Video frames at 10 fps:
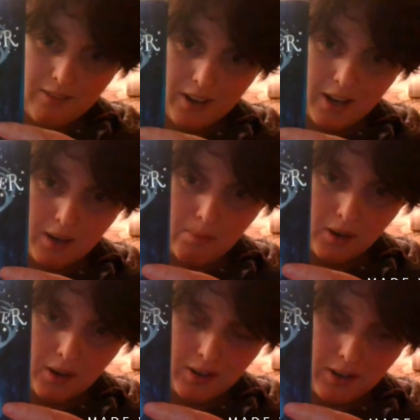of Harry
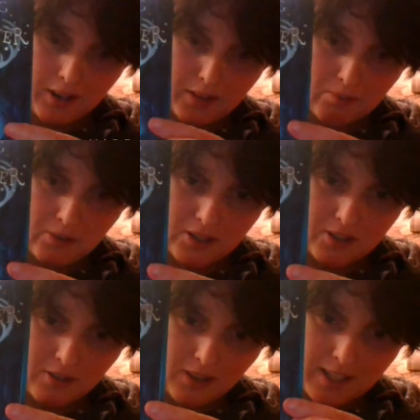Potter and the
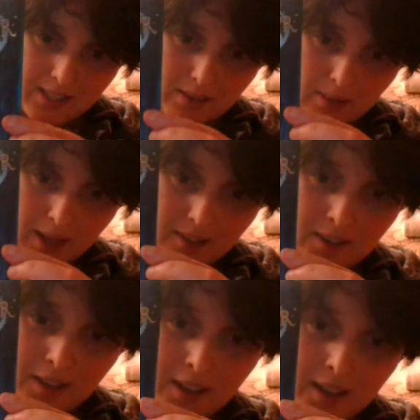Prisoner of Azkaban.
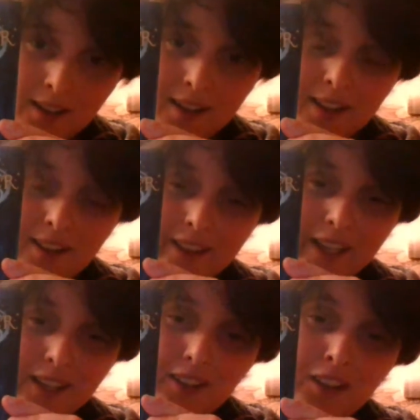
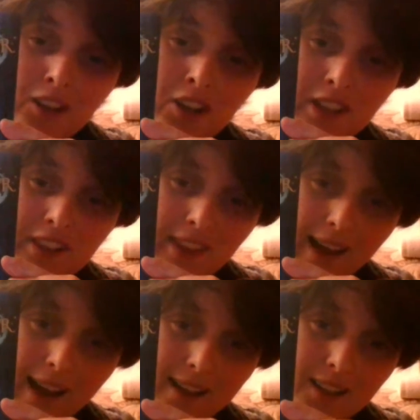Like, look at
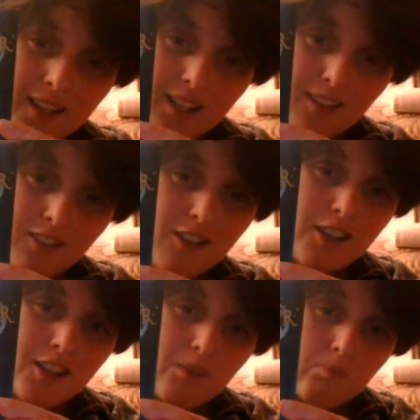that.
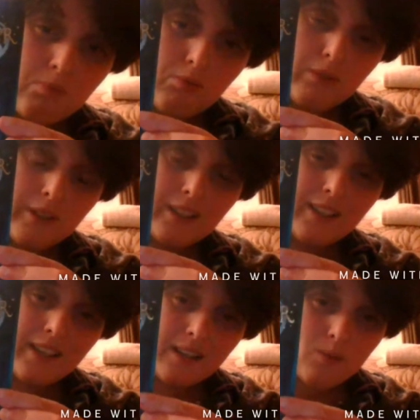Look at the
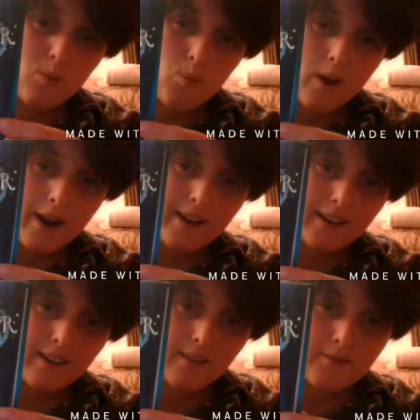brilliant
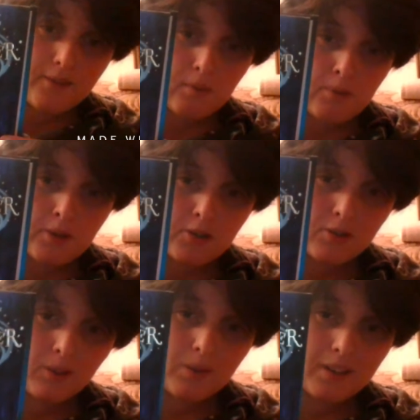white of the
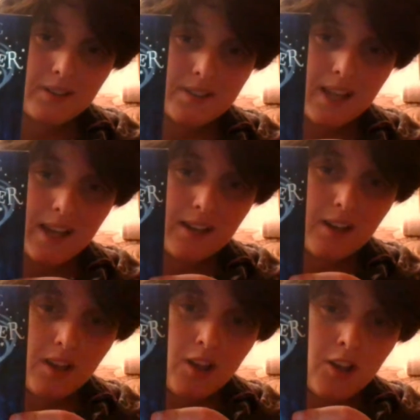Patronus
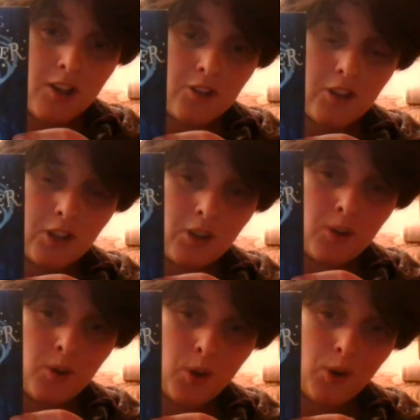and the
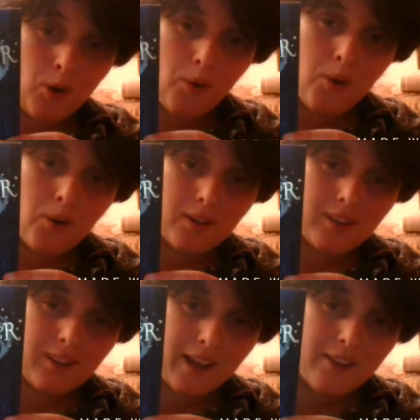
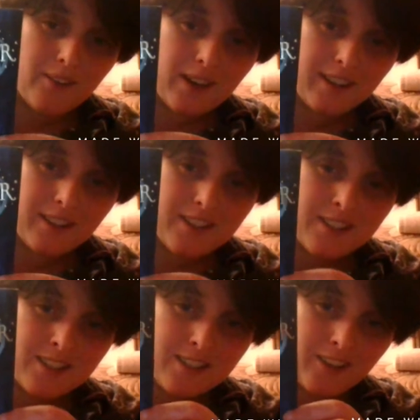gold lettering and the
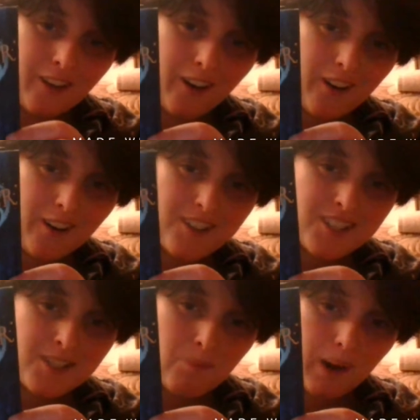
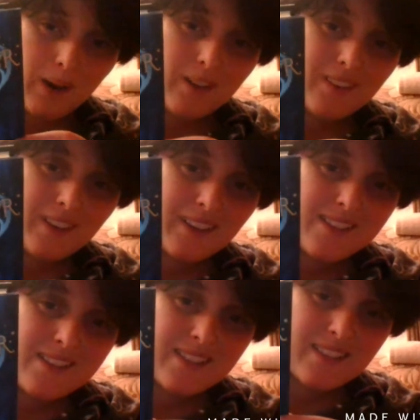stars sparkling
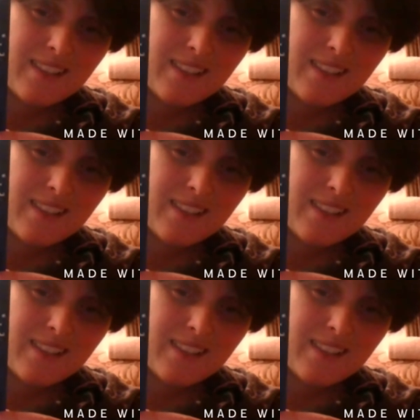in